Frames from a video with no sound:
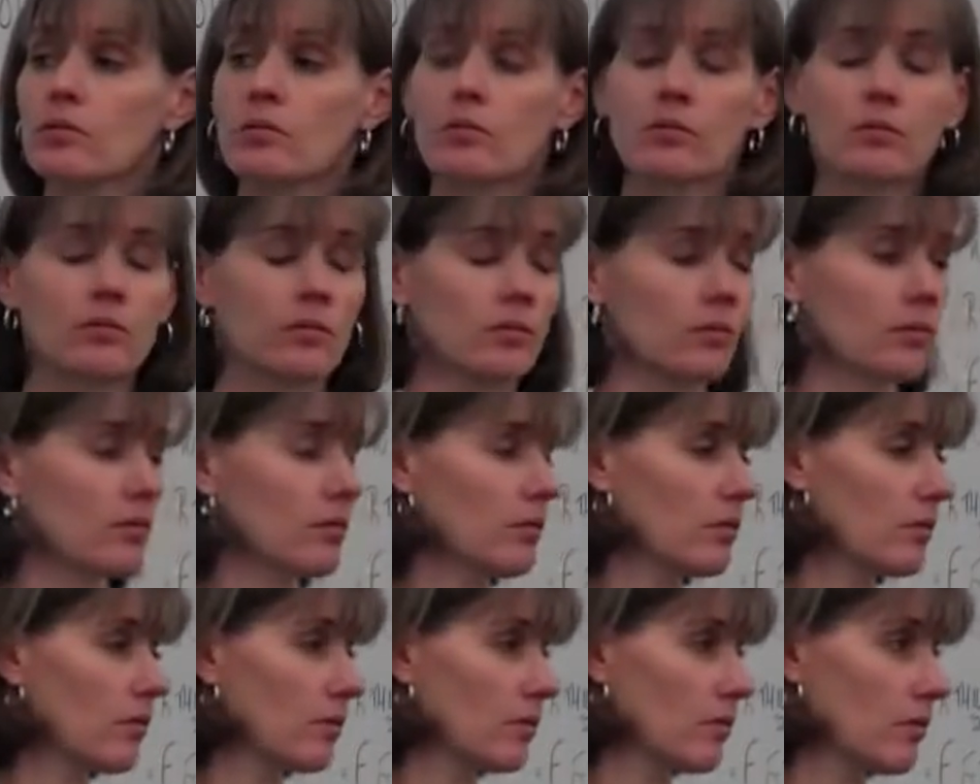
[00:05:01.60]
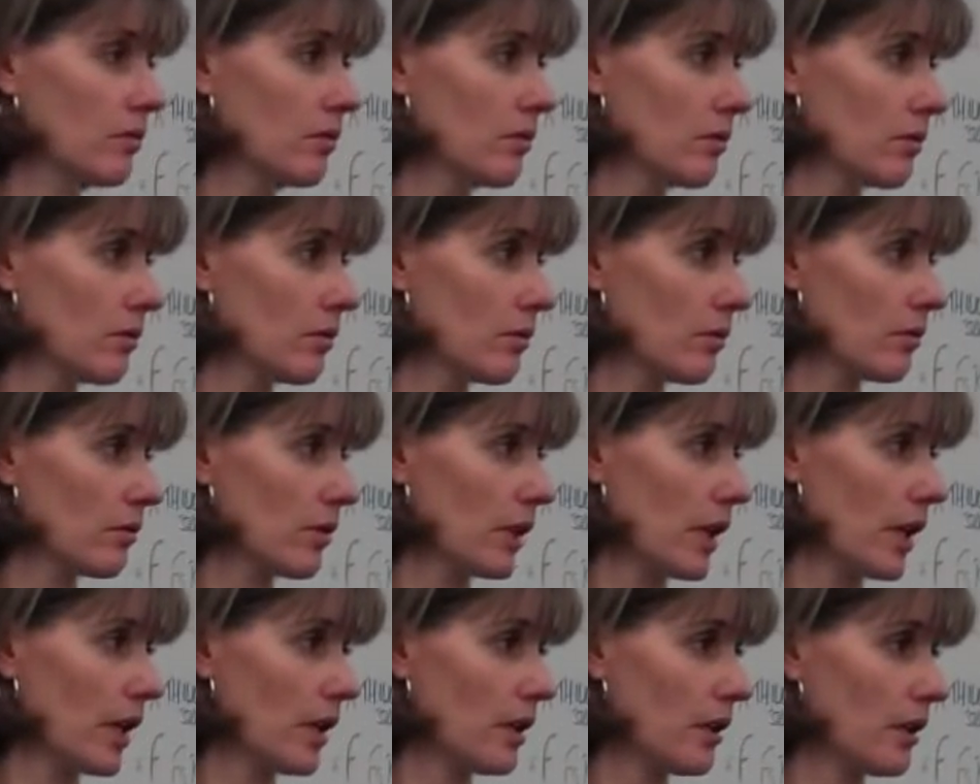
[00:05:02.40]

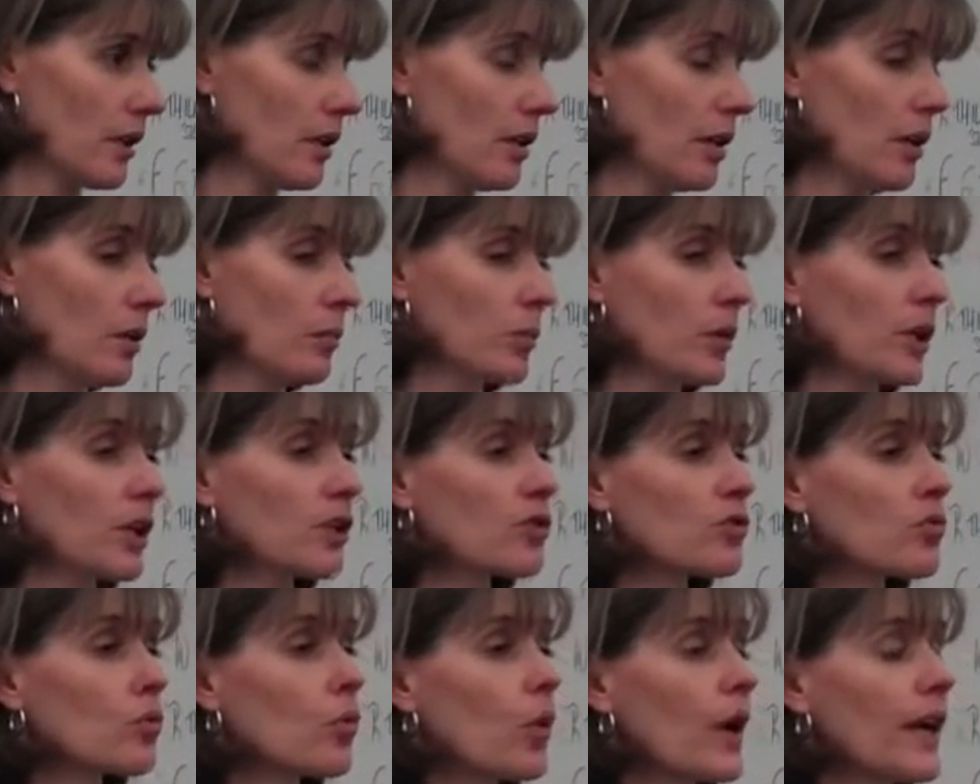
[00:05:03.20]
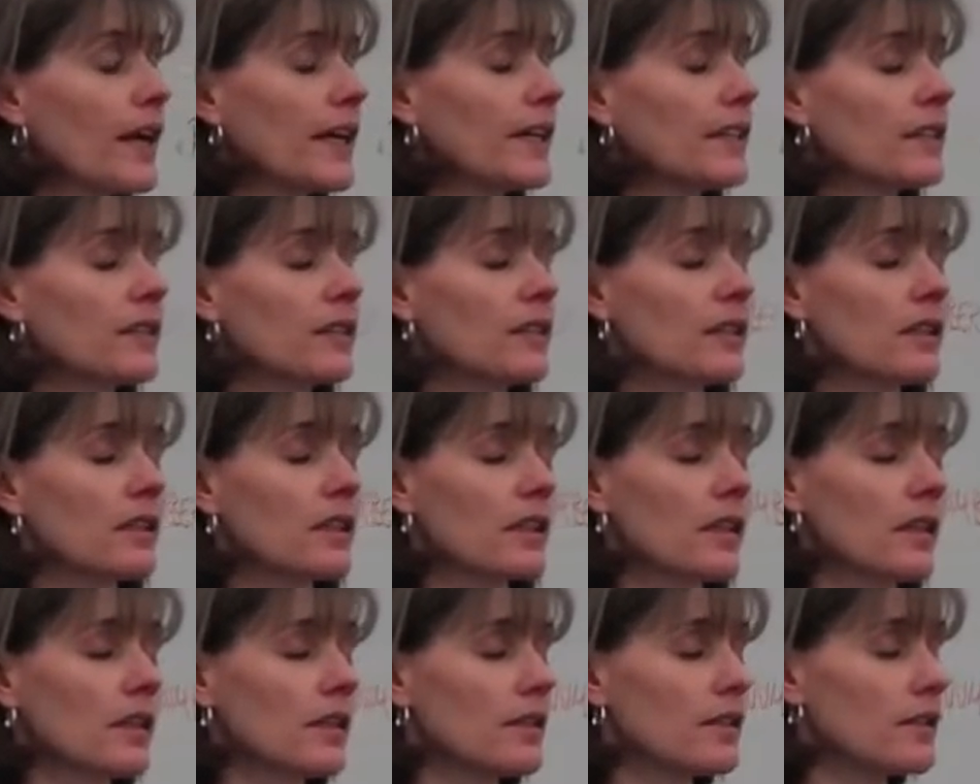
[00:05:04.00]
Okay. Because weight
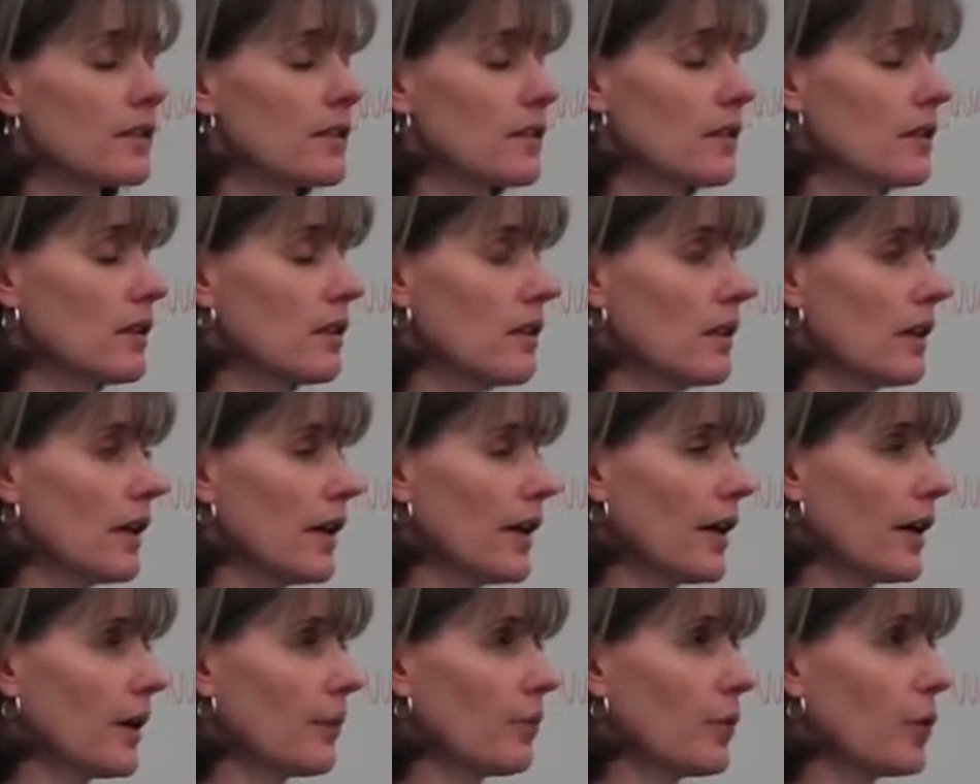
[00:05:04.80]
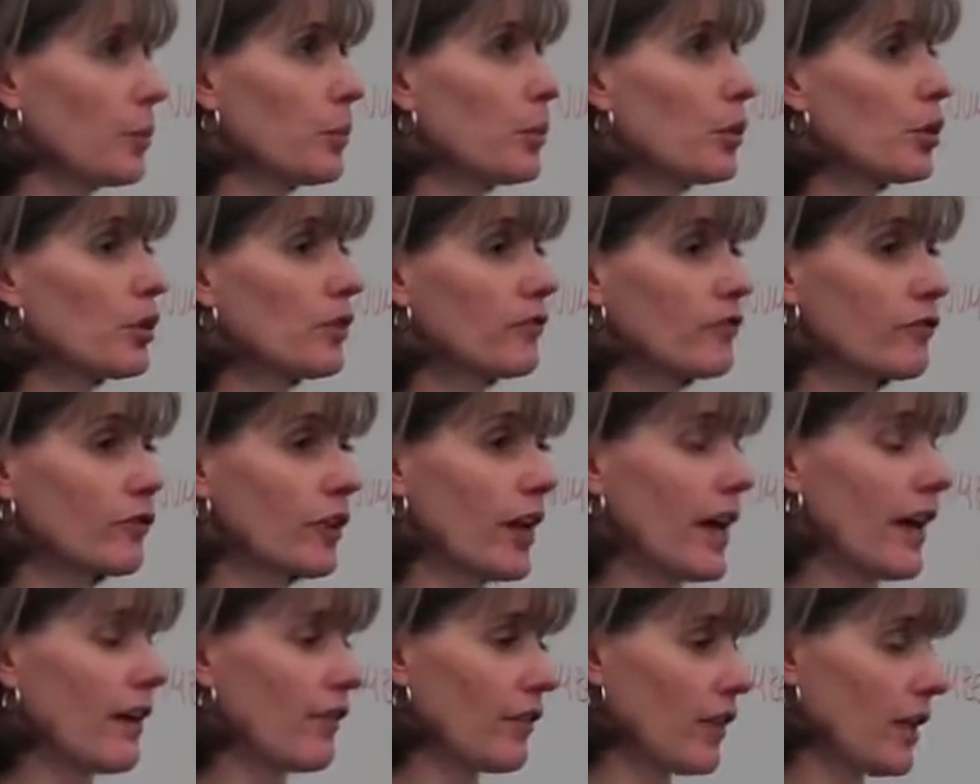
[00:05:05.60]
is the pull of
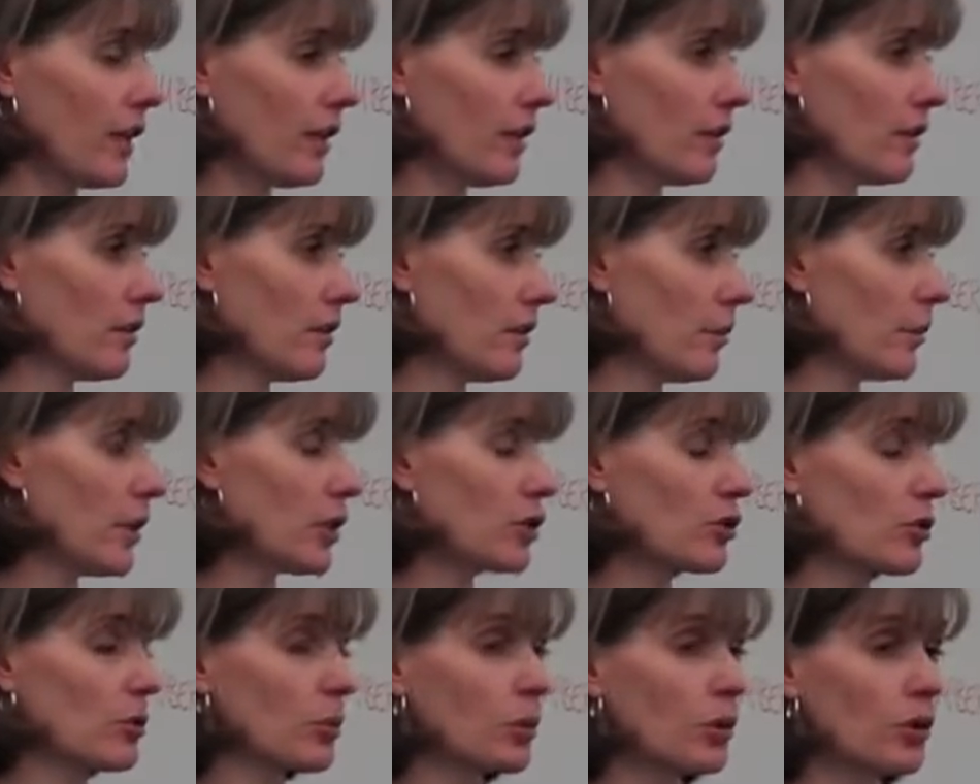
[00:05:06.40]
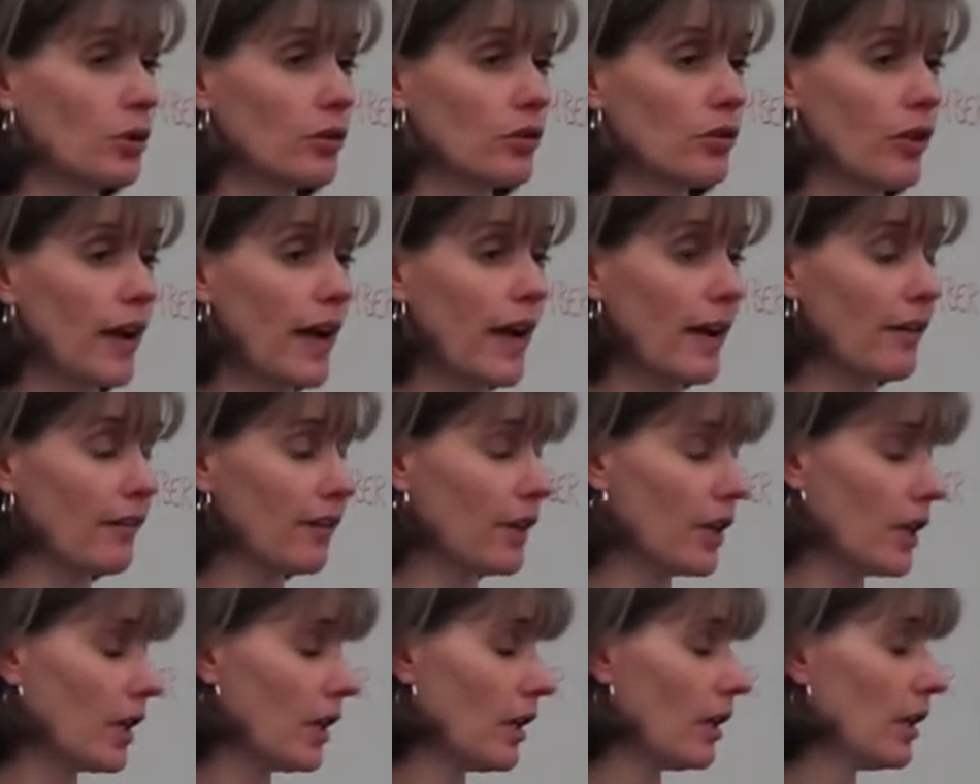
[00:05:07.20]
gravity, measured pull of
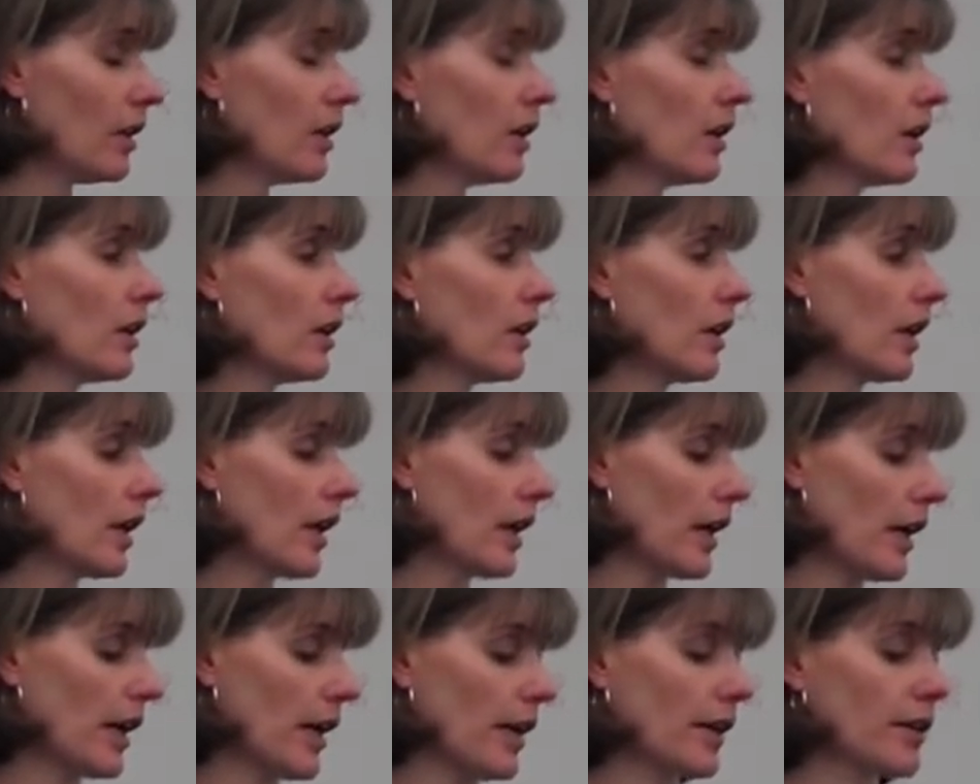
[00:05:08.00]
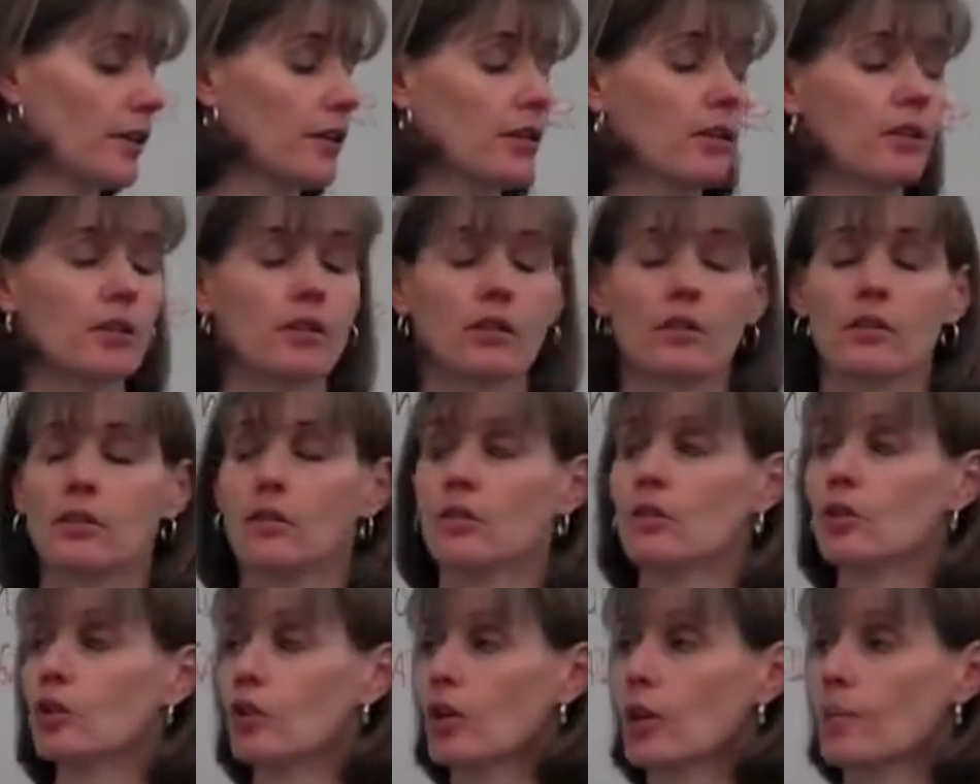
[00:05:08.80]
gravity on
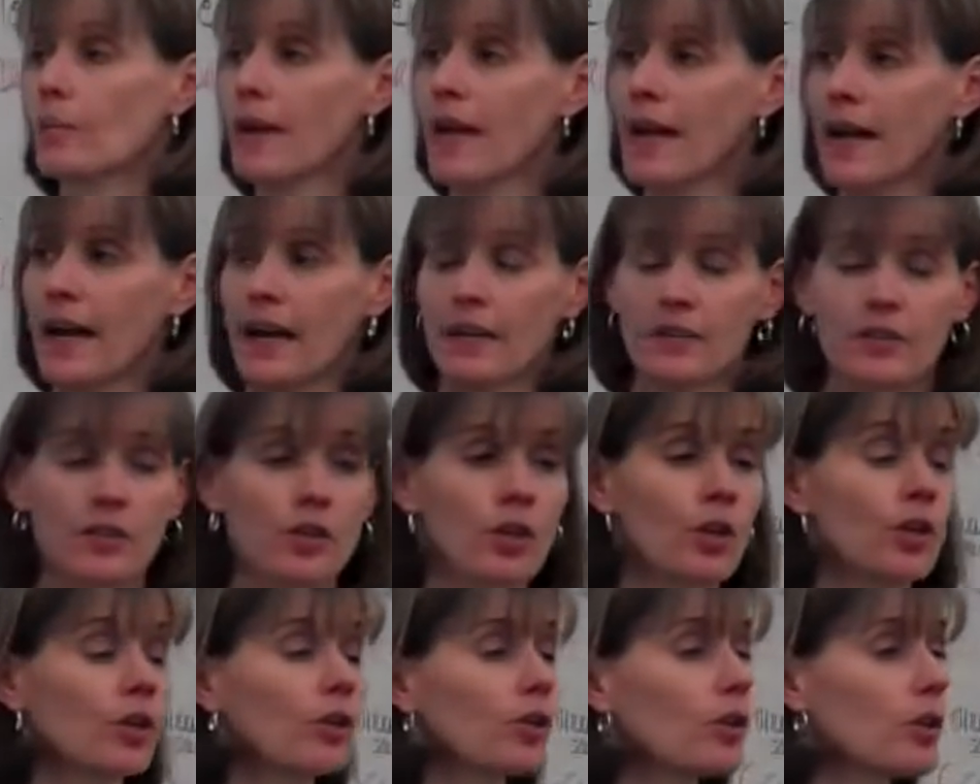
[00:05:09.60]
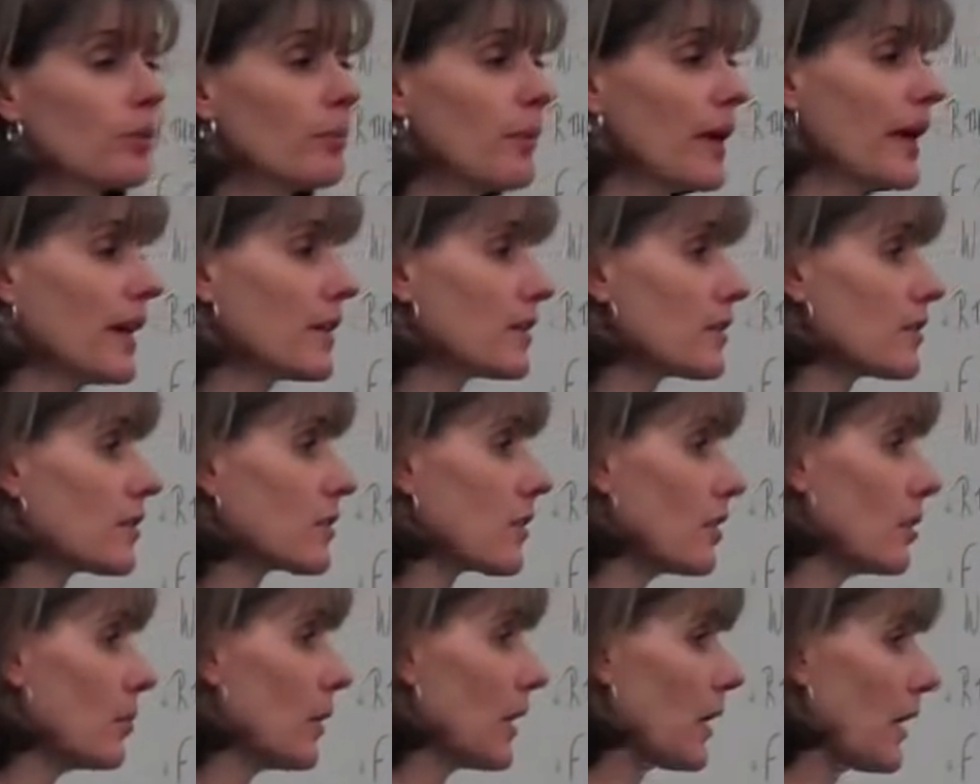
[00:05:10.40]
your mass. Your mass
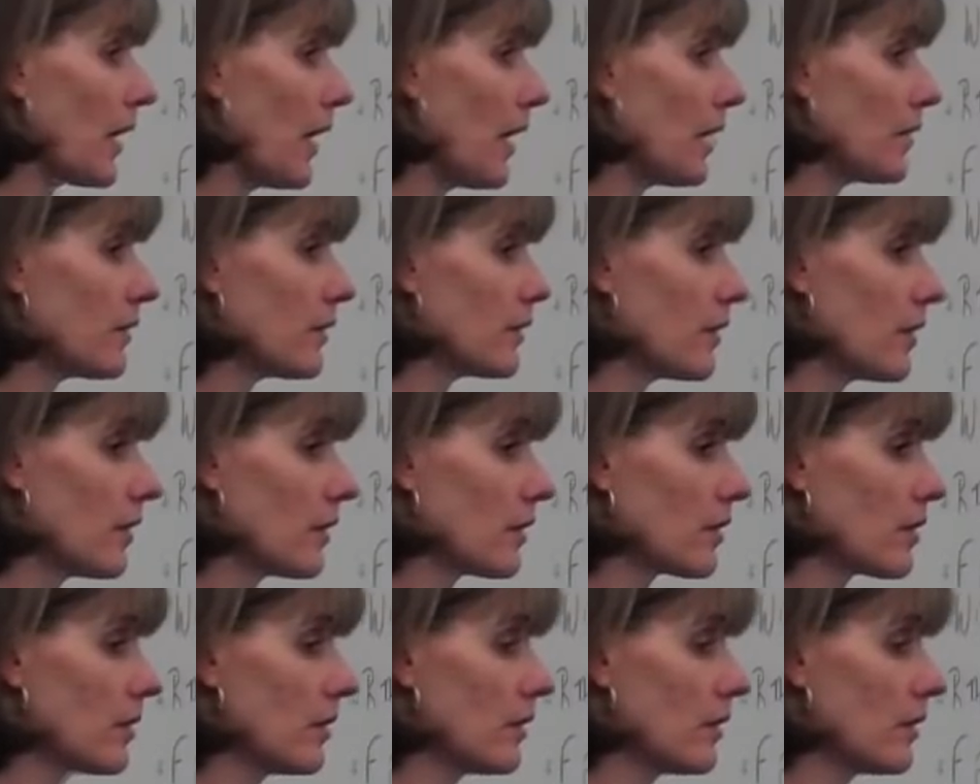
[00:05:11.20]
is going to be constant.